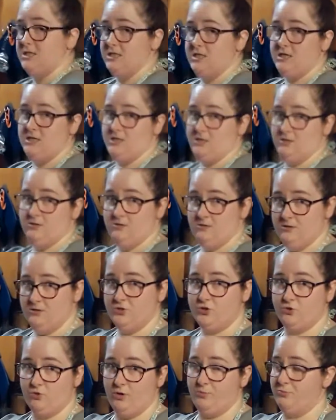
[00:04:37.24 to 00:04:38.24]
the
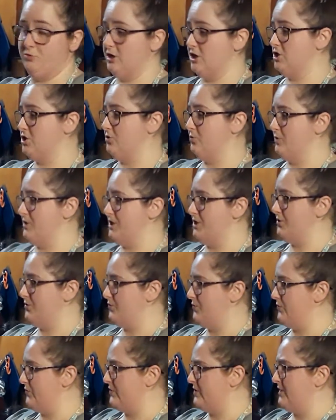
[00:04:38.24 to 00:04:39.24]
scrub brush that we
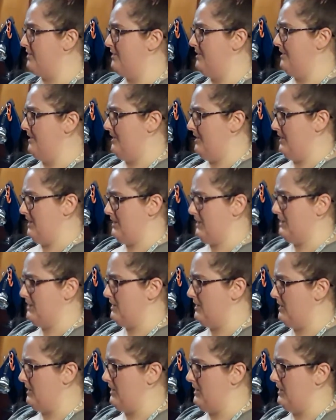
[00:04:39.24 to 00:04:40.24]
use. I think I
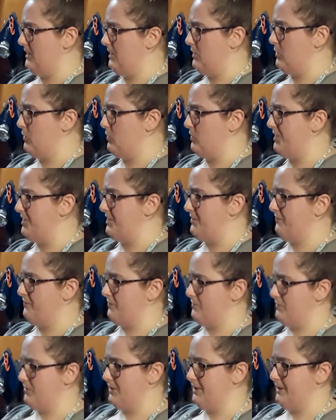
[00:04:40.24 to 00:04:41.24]
got it at Aldi
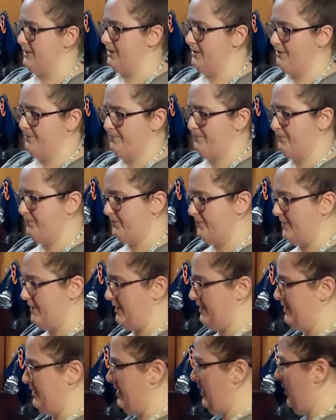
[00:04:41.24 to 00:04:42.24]
for like
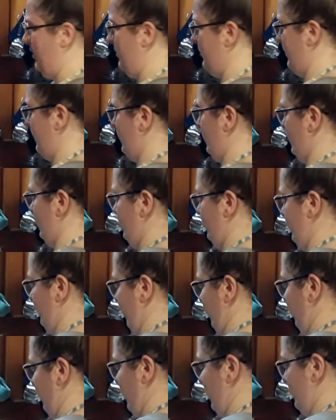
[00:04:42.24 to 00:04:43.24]

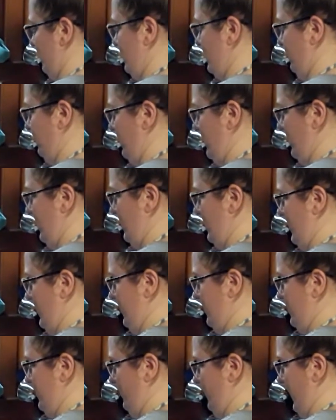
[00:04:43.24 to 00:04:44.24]
$1.50 or something like
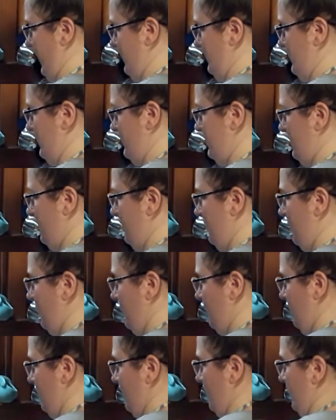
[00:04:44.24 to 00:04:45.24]
that, US.
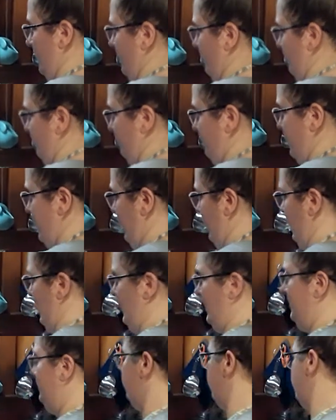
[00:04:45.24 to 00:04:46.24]

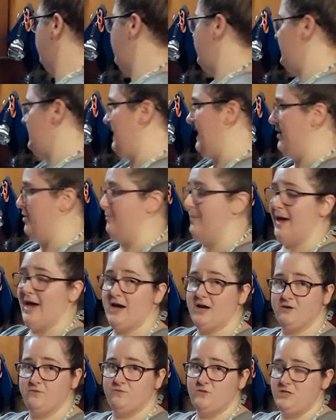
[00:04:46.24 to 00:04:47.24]
For the entire
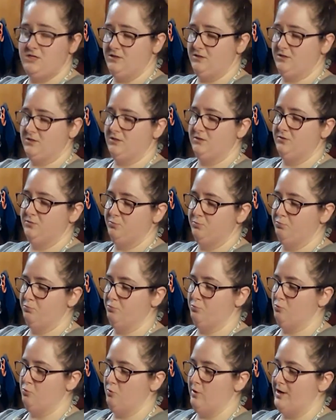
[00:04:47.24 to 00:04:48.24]
pack of these
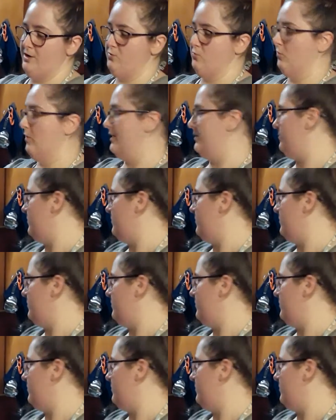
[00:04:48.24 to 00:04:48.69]
red and white